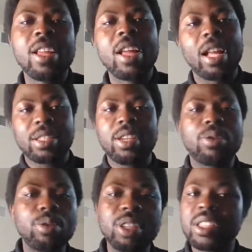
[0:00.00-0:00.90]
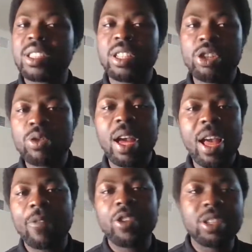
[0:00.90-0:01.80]
and say, "Oh, this is the issue I
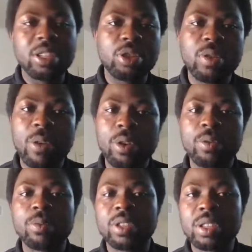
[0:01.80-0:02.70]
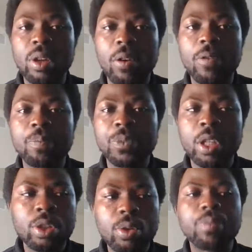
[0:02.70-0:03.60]
have. This is the issue I want to resolve."
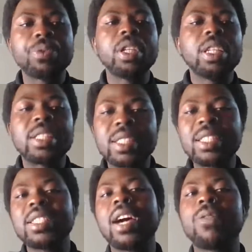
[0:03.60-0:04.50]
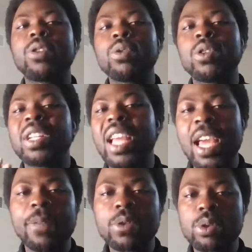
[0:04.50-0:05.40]
So it's easier for those on
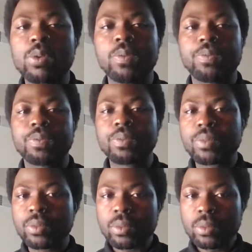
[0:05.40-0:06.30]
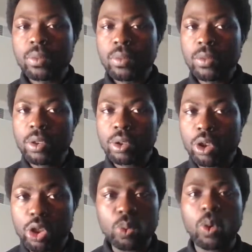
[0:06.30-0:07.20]
F2 to
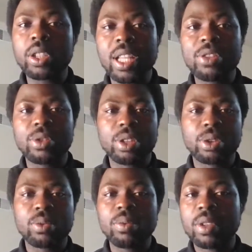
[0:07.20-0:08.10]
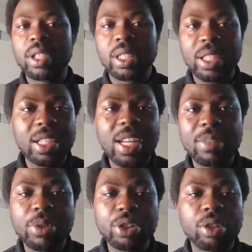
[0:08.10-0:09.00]
just walk down to the school, get the
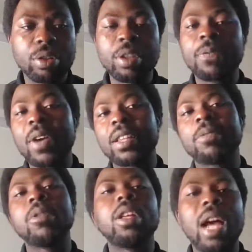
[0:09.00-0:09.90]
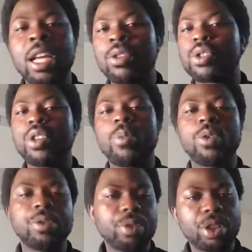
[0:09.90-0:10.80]
admission. In fact, I know
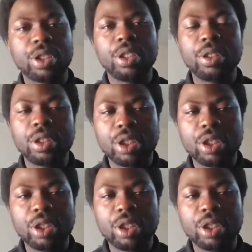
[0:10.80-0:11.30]
someone. She